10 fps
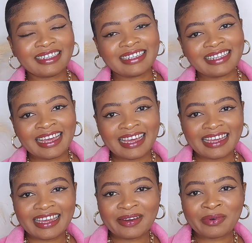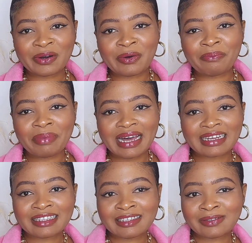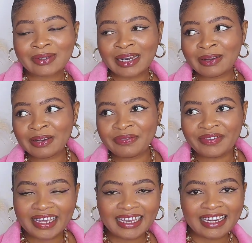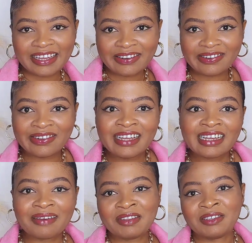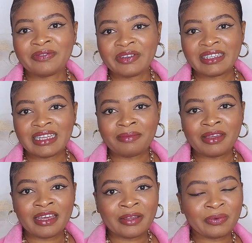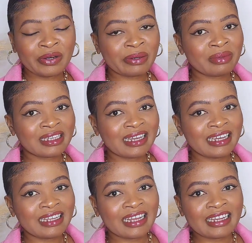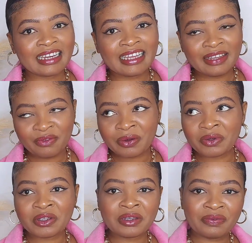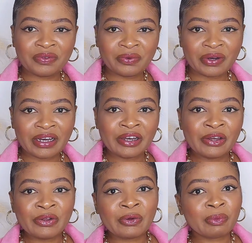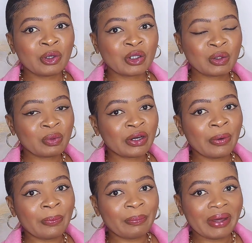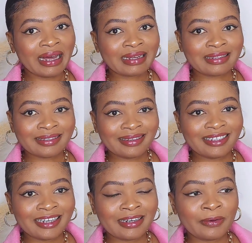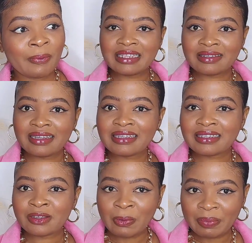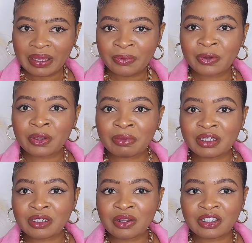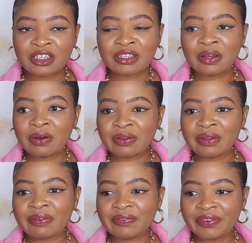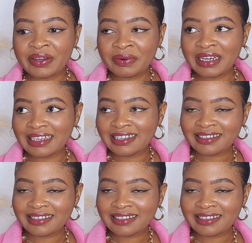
Jessie here. Welcome back to another video. If it's your first time here, you're welcome, darling. And if you're a returning viewer, you're most welcome back to the channel. In today's topic, we'll be touching on a very